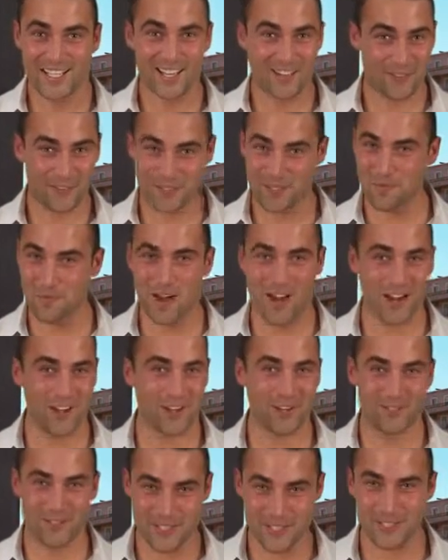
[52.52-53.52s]
And I'm gonna
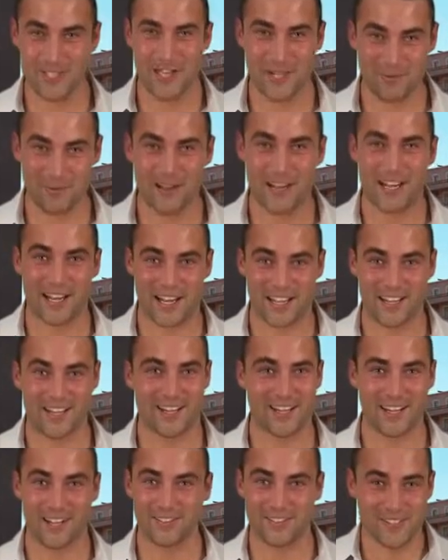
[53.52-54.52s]
smile, I'm gonna shake my
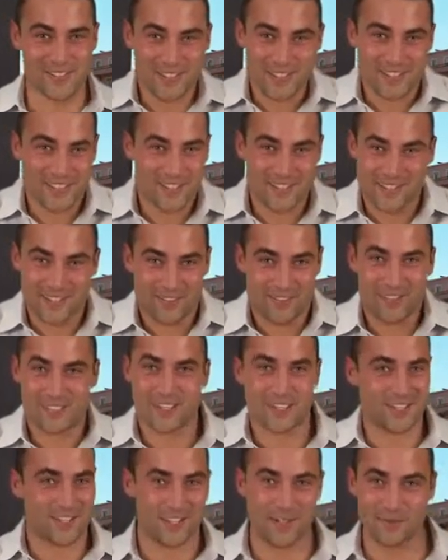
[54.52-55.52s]
head, and I'm just gonna
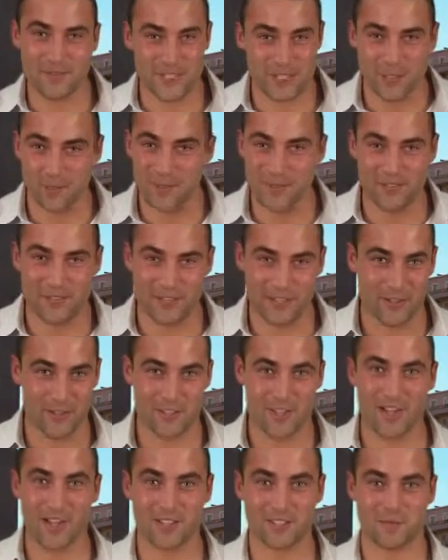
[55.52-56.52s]
let him tell me if that
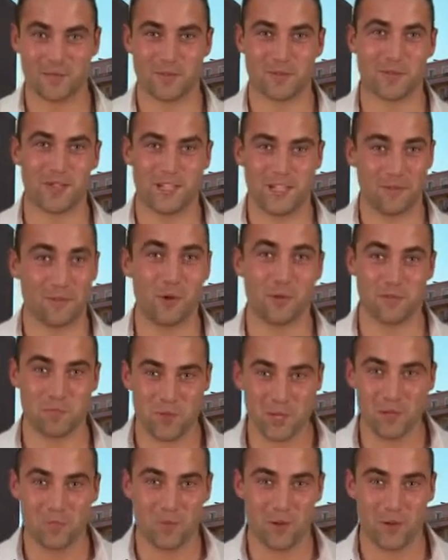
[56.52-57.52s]
was awesome or what. And
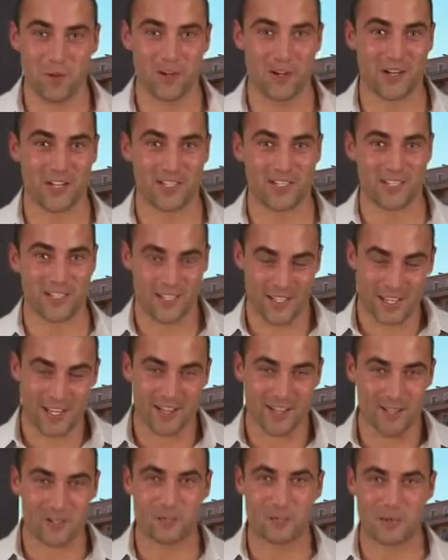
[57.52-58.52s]
most people are gonna say,
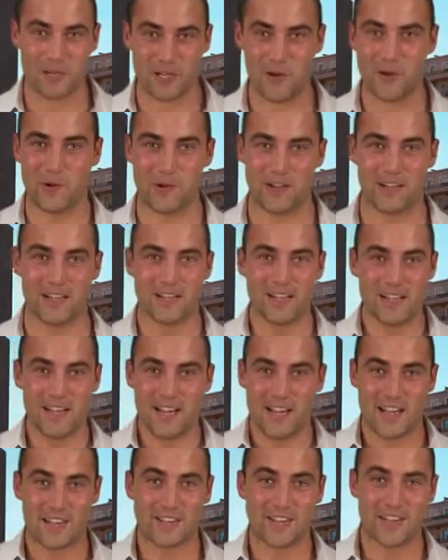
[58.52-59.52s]
yeah, that was pretty cool.
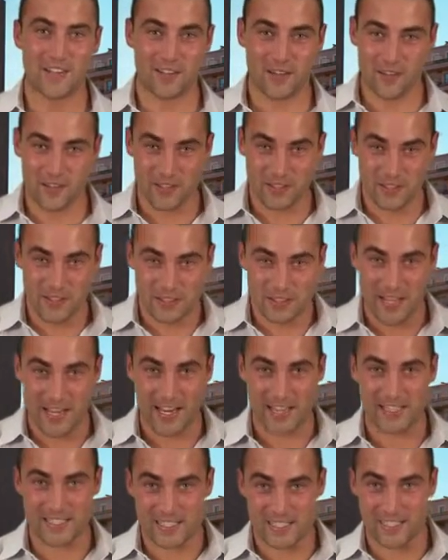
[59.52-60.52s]
And then the
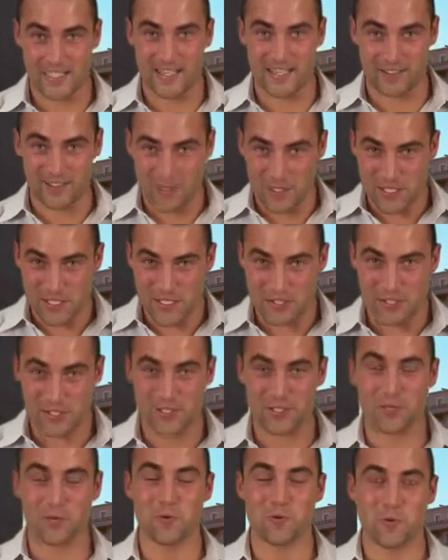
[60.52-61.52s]
next thing, which is
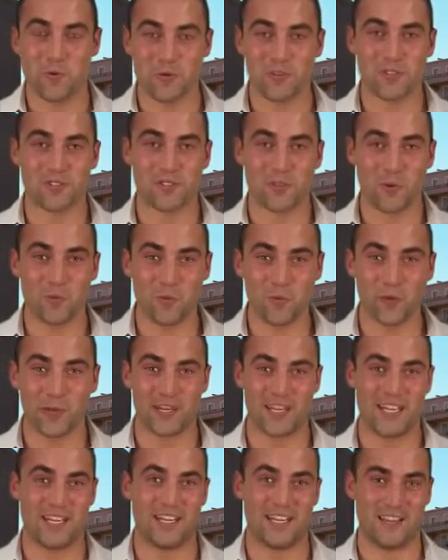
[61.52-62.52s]
super,
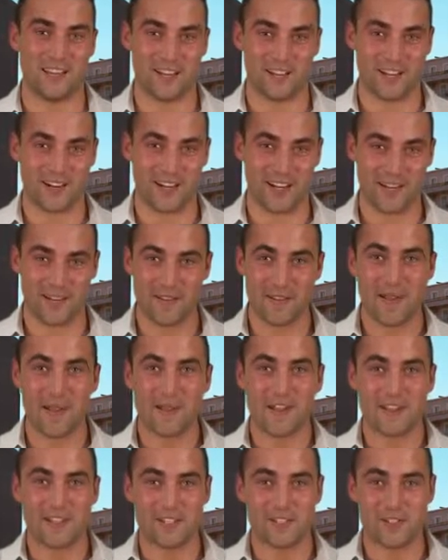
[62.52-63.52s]
super key, all right,
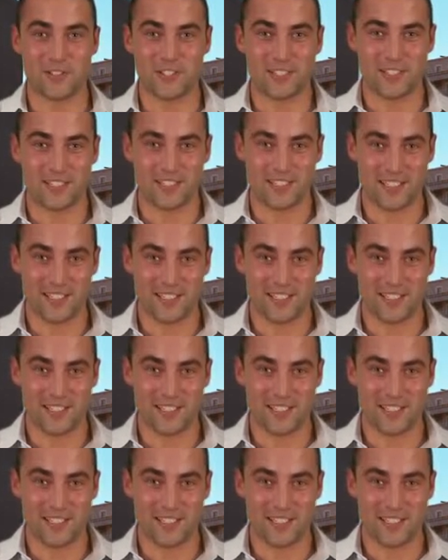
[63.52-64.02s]
is you just